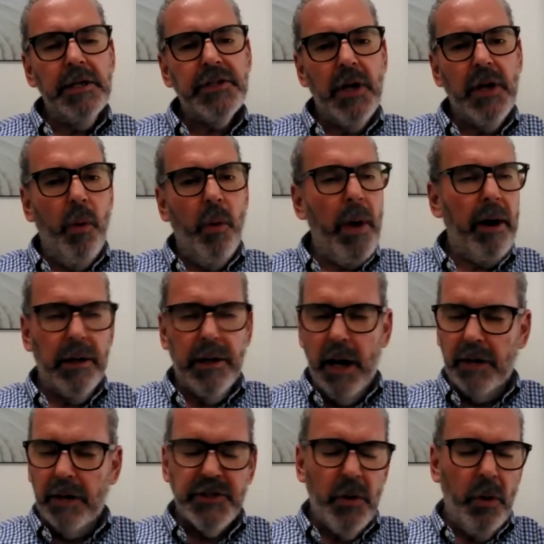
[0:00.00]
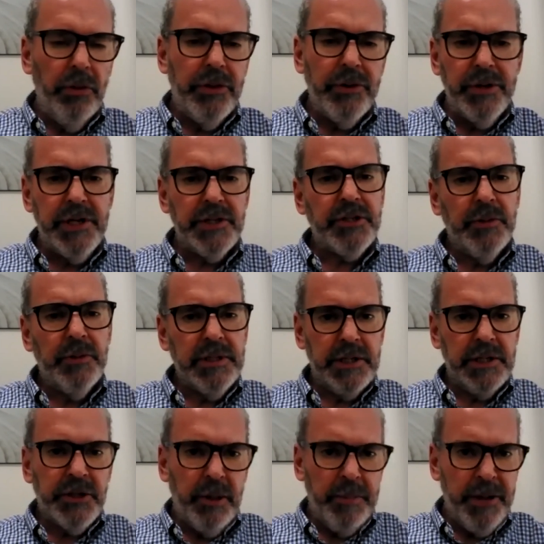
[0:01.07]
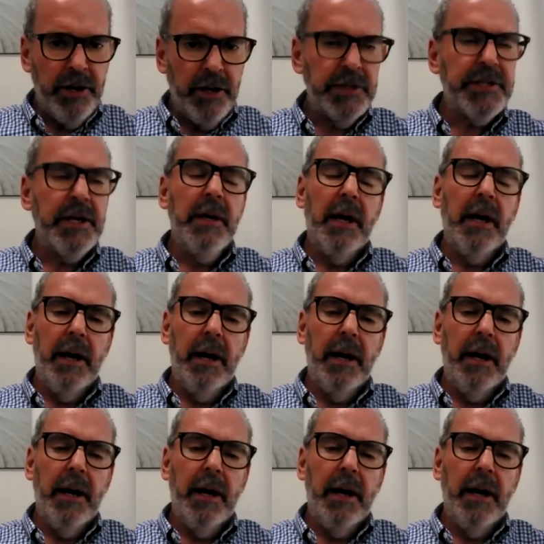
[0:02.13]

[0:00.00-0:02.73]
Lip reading: So we are not sold through distributors.